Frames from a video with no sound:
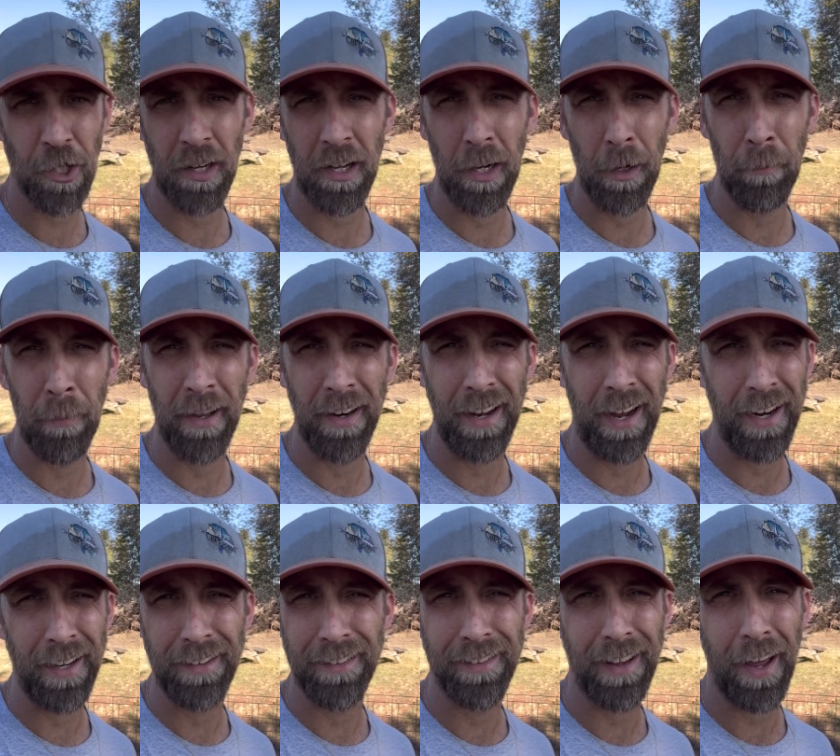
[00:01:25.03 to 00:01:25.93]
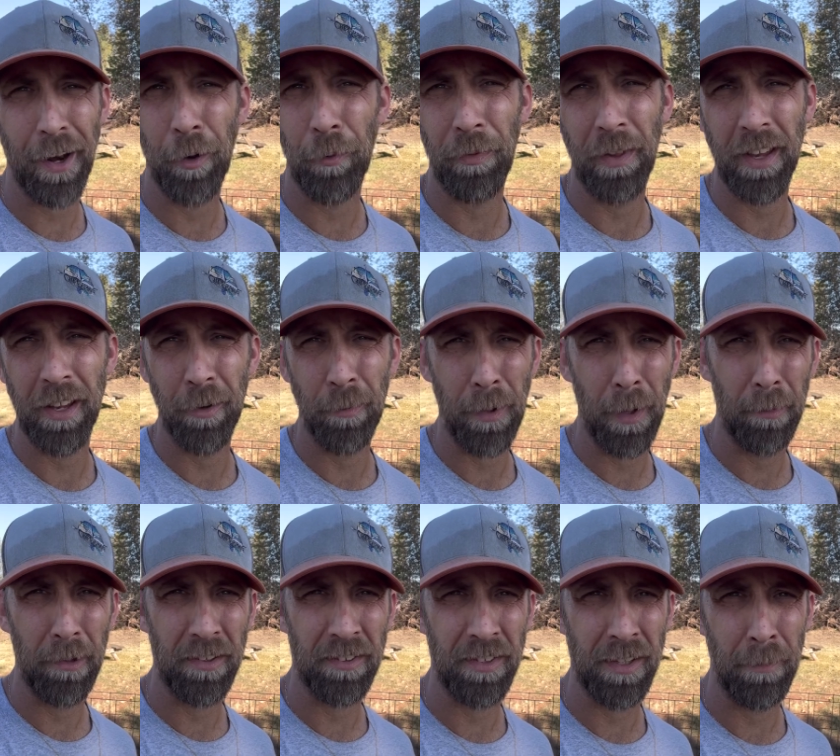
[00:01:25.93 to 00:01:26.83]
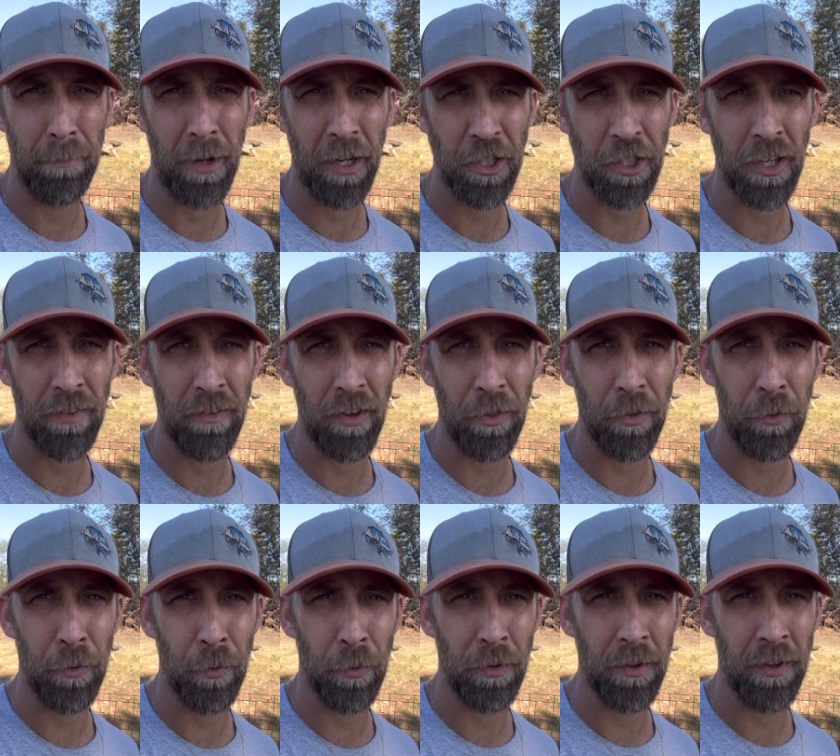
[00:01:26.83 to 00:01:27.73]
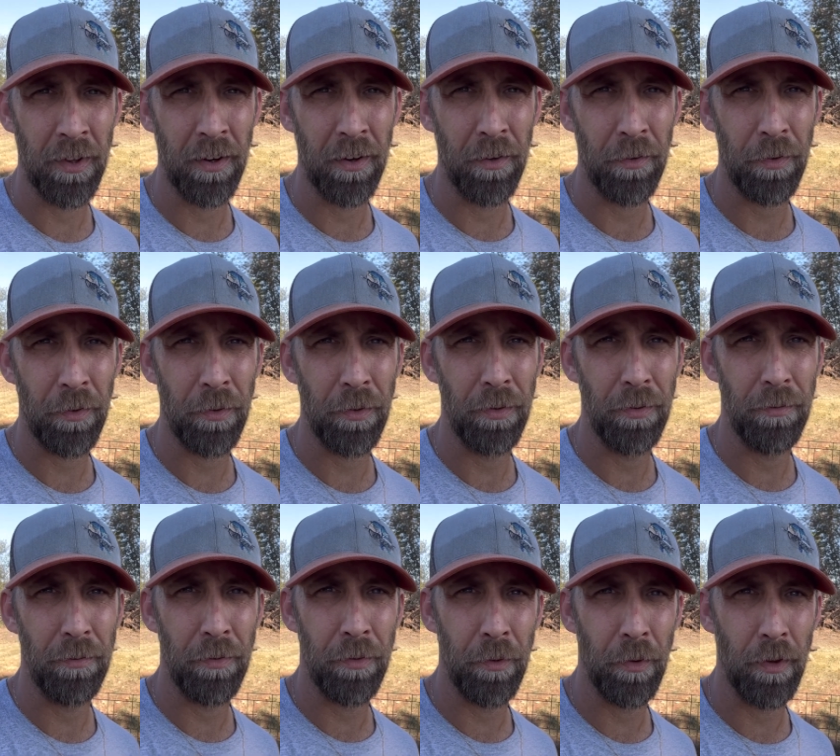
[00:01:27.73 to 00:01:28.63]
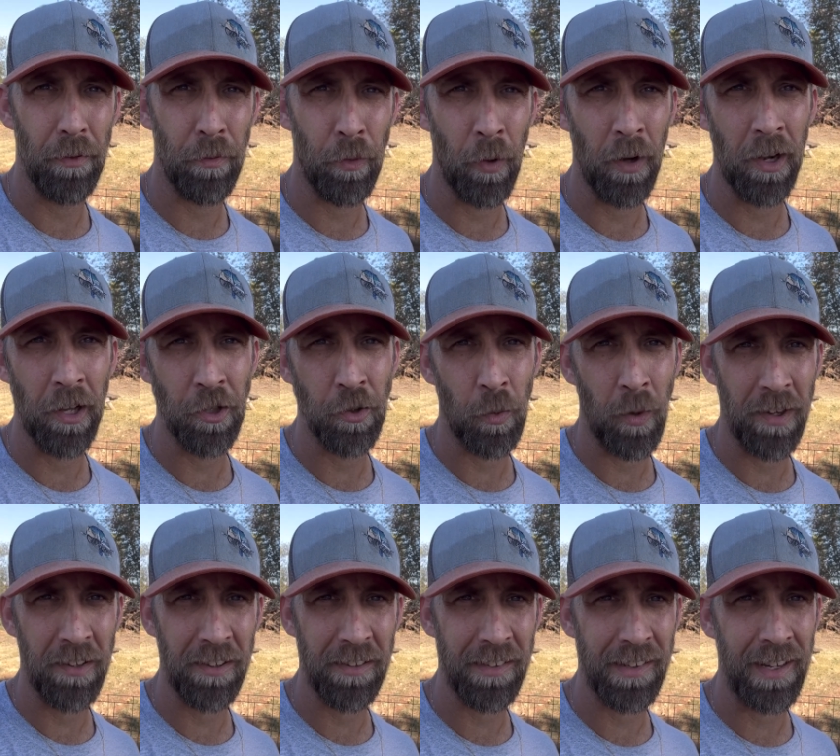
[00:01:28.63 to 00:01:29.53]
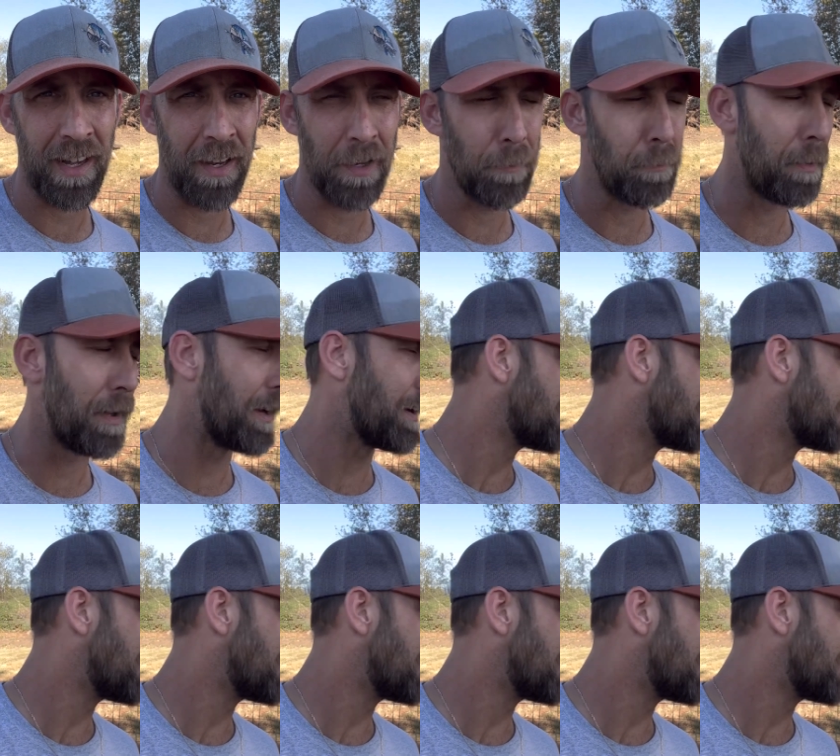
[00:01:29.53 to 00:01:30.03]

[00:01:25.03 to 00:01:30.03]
a little bit. I don't think you'll be able to see much of it through the foliage once it's done, but